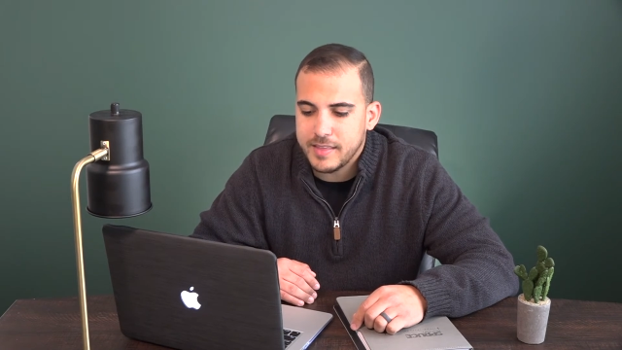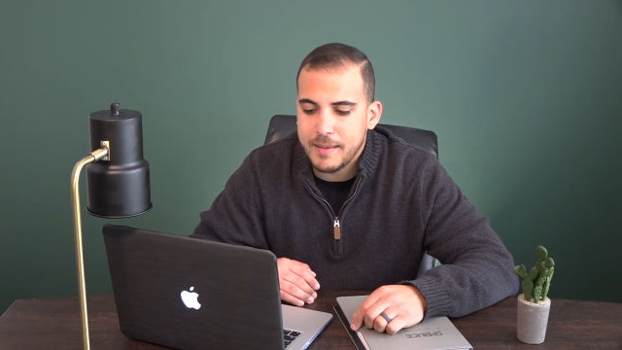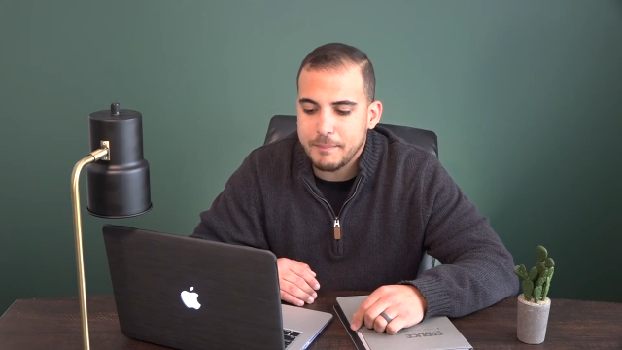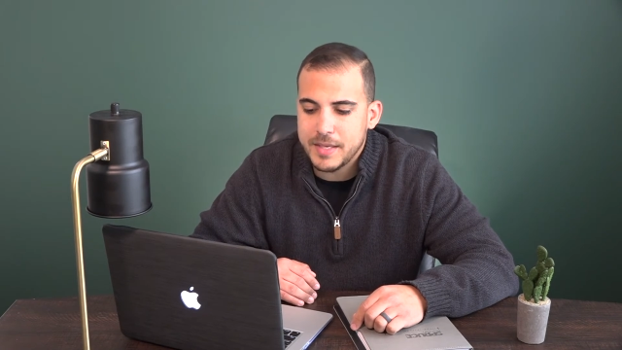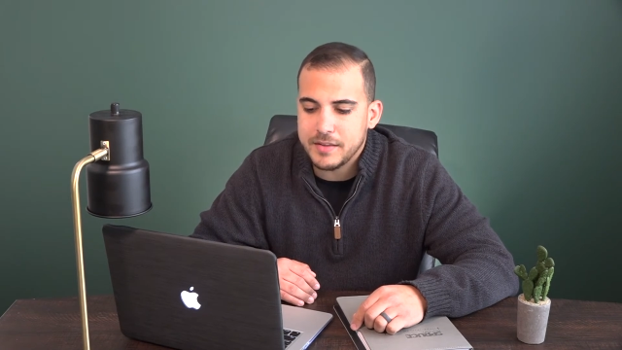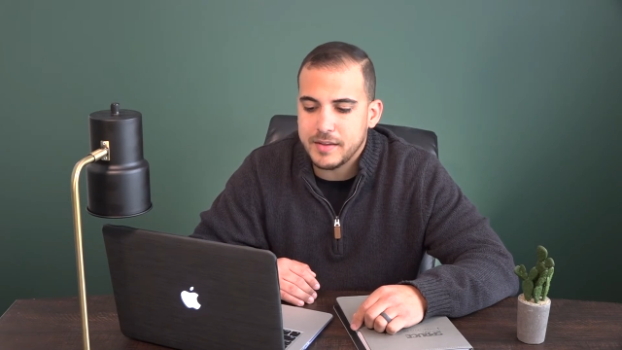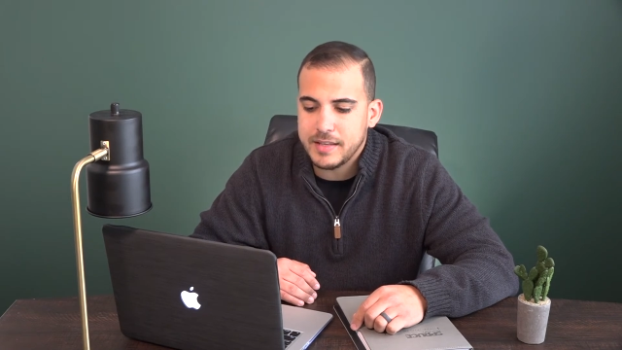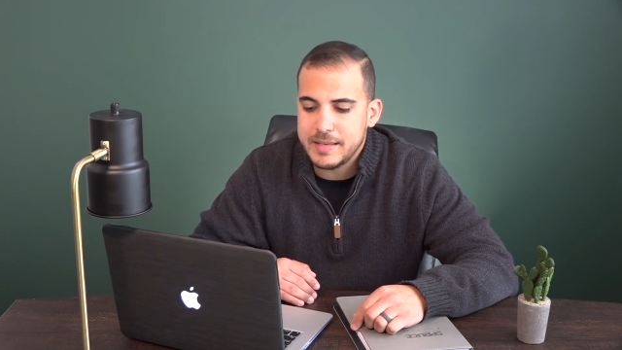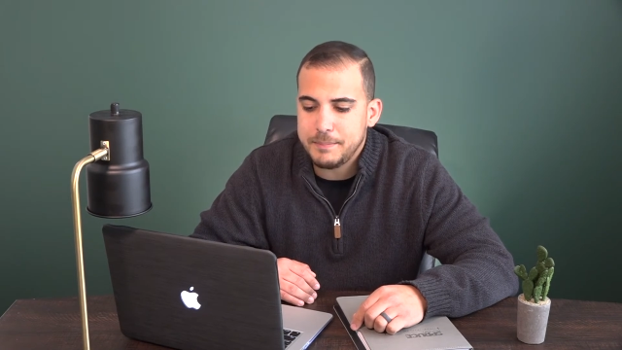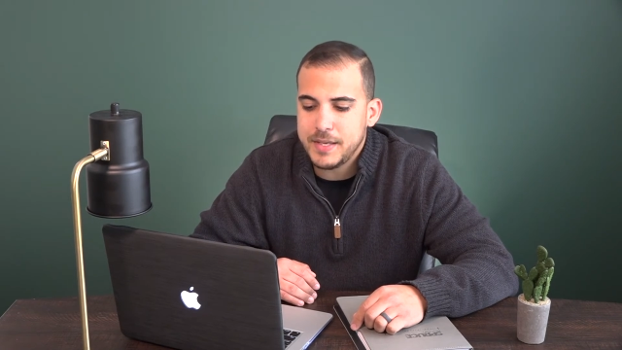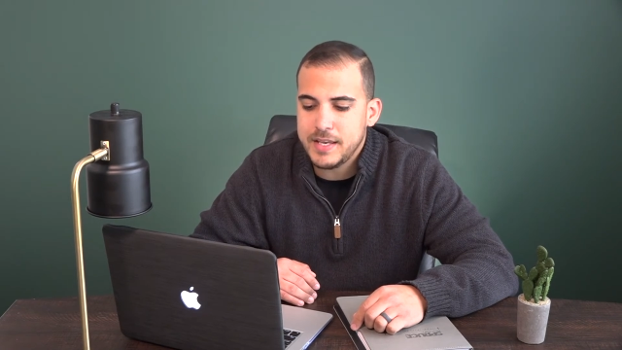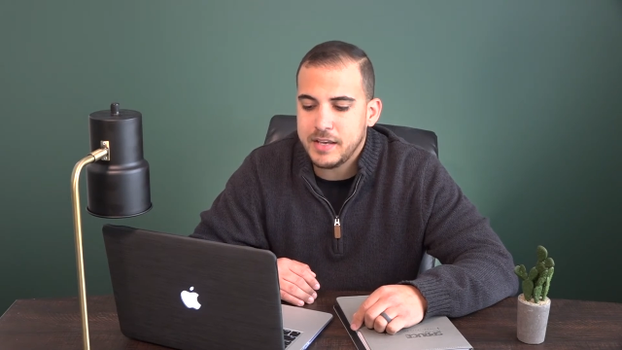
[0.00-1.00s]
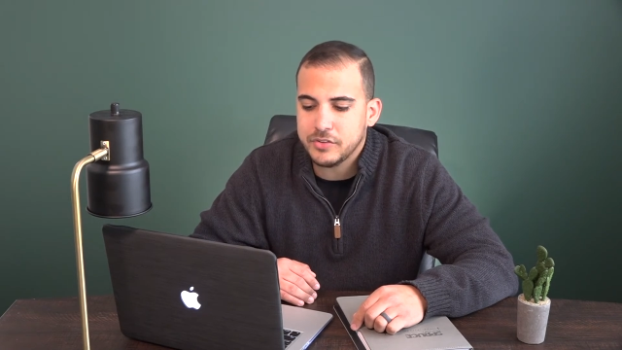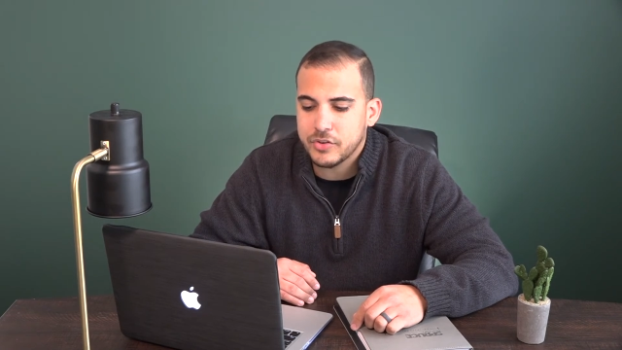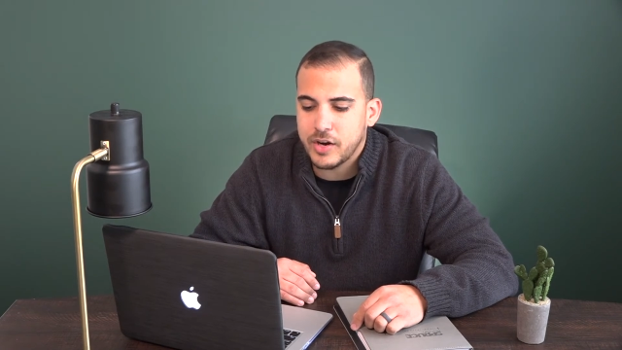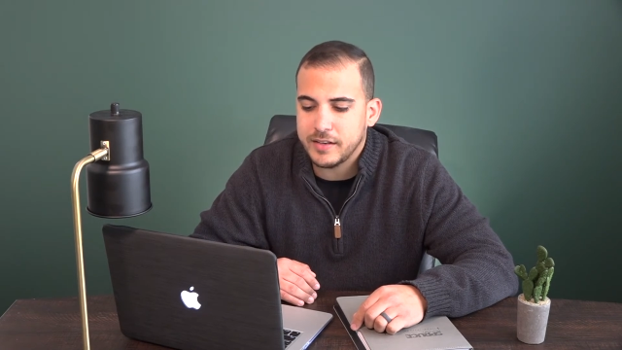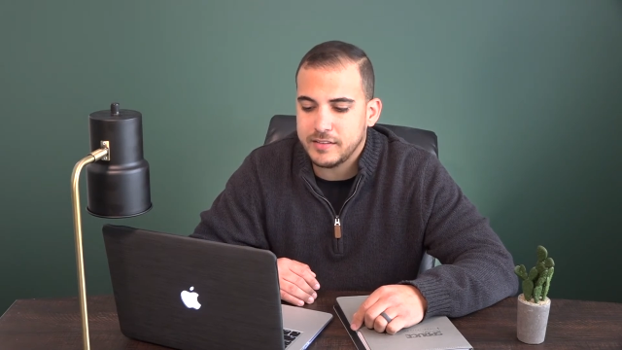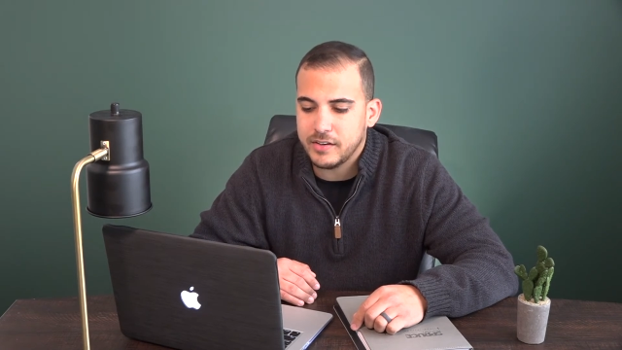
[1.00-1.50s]
that meet EPA's
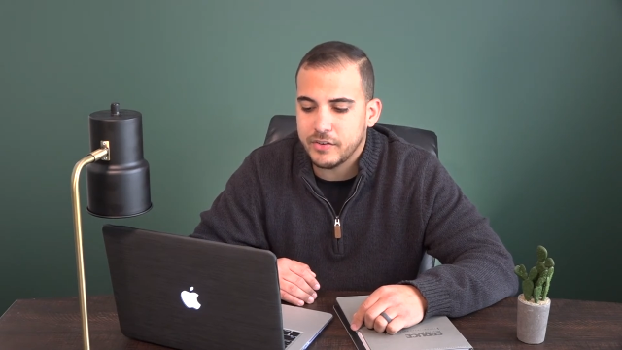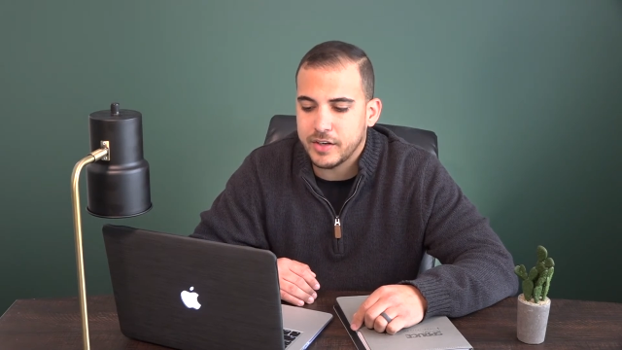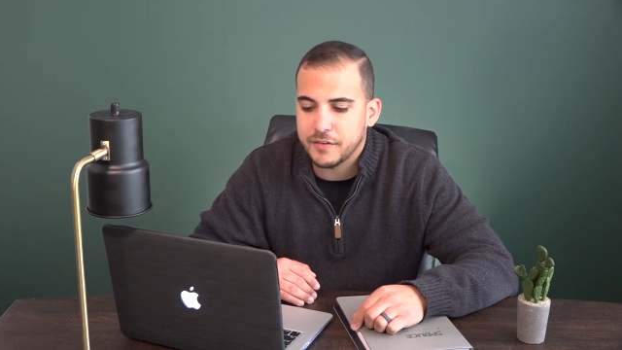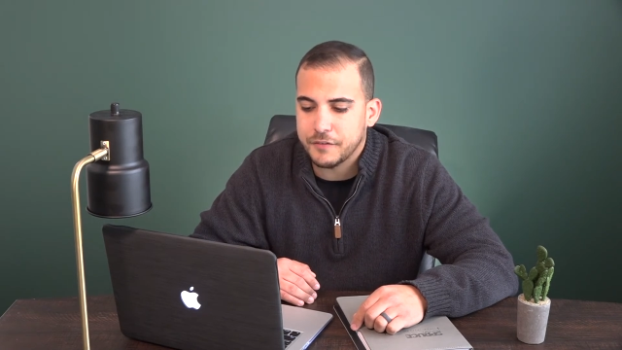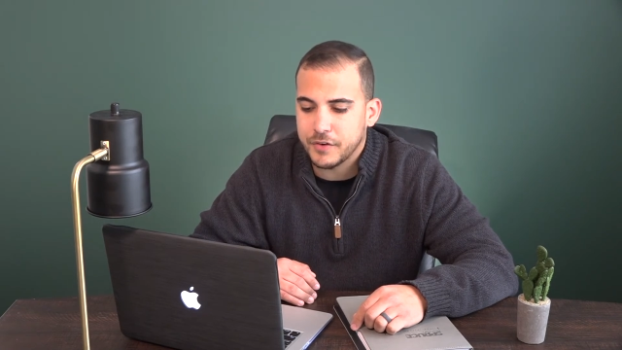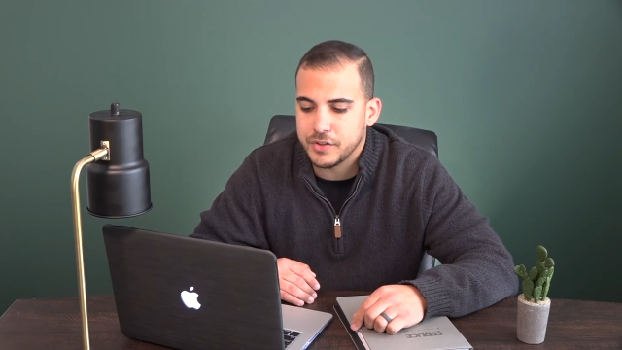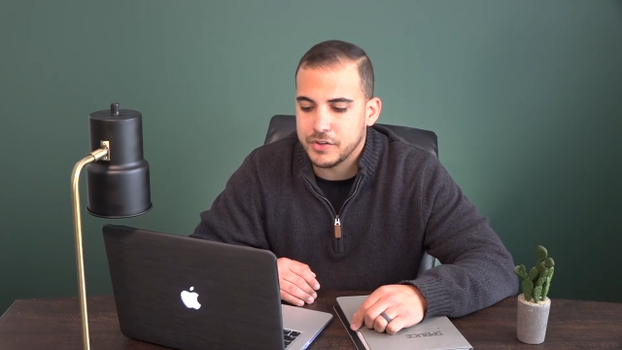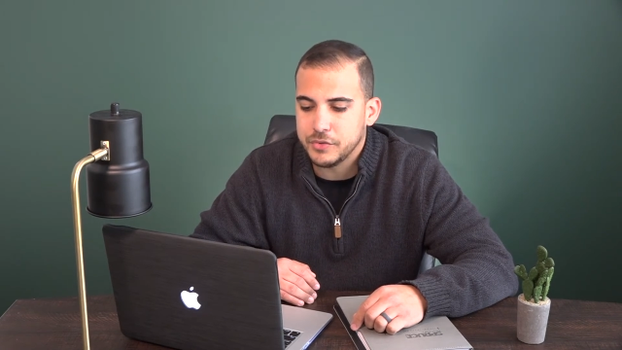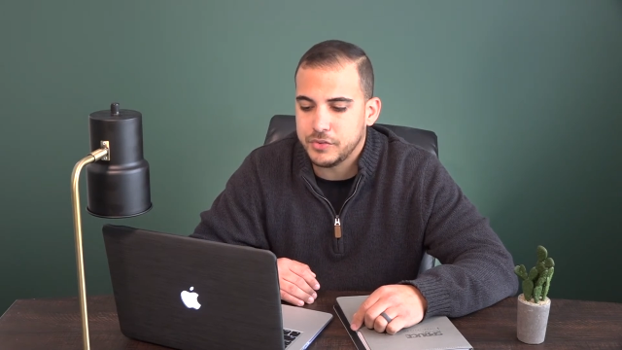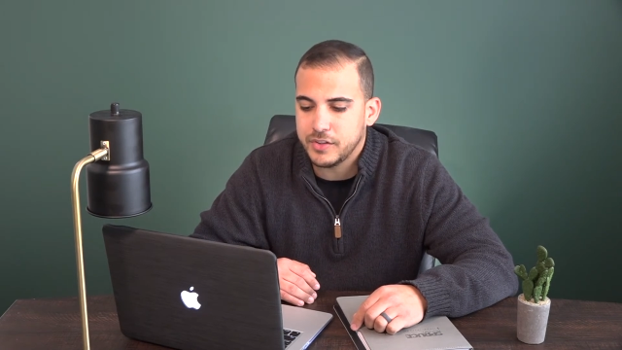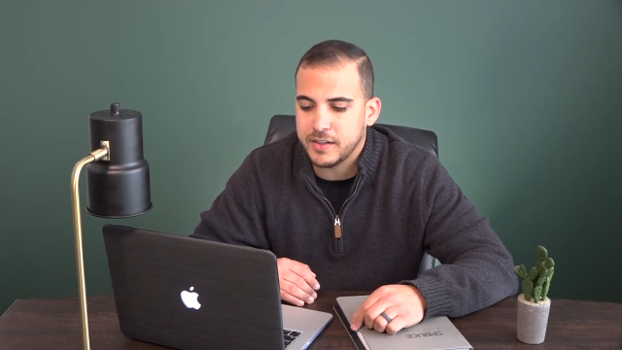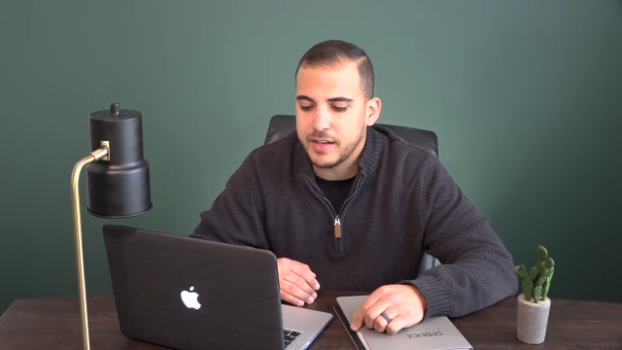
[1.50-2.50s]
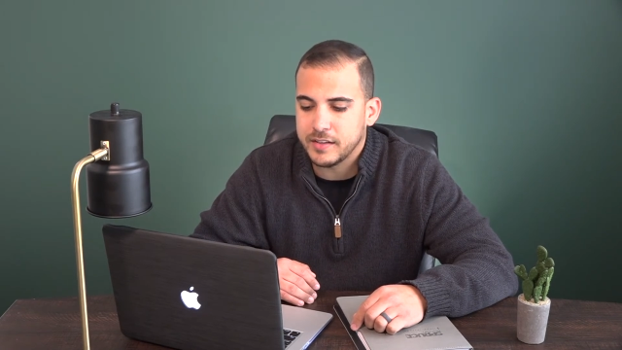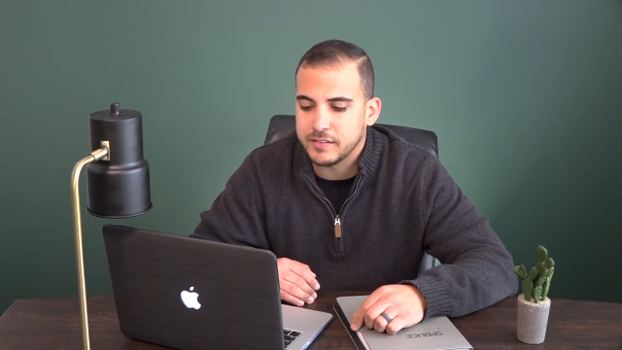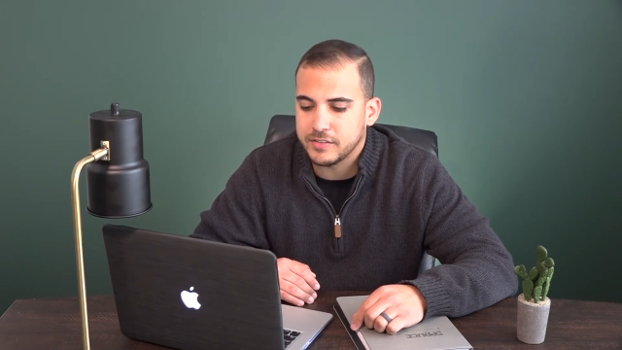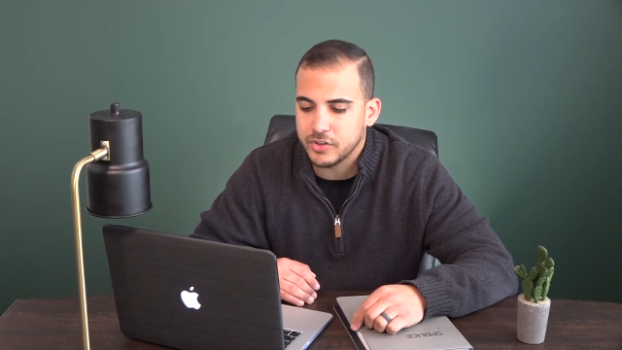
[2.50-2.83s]
criteria for use against